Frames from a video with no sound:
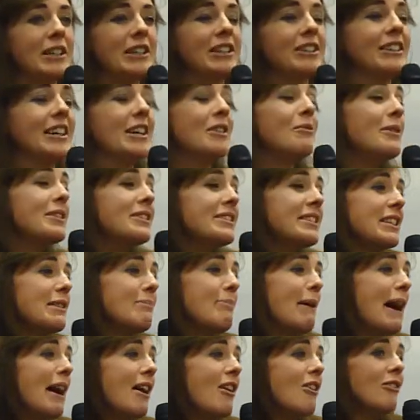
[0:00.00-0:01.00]
and they're like, what's it
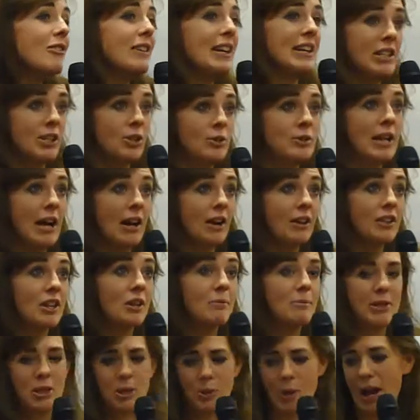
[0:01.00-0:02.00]
about? And you tell
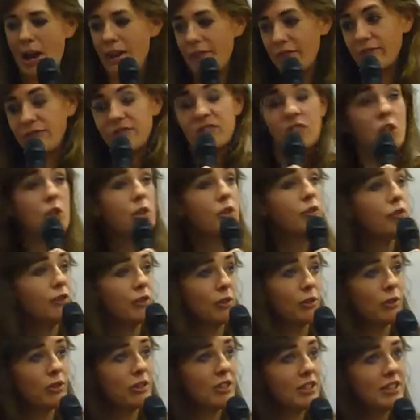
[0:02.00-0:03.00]
them and you have 2
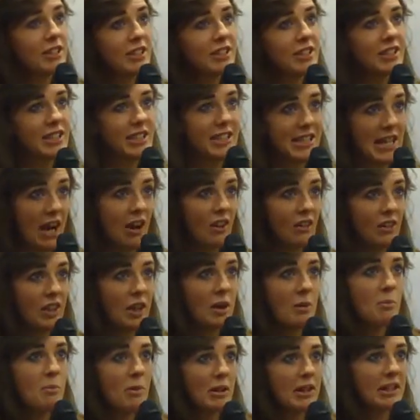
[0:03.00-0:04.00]
floors to tell
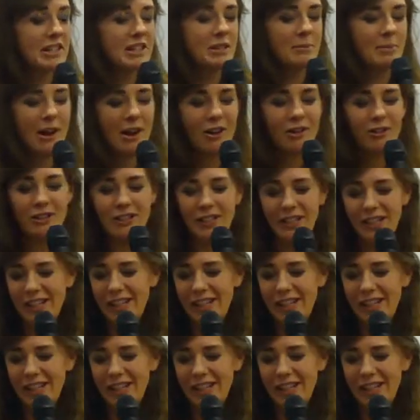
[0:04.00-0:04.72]
them what it's about.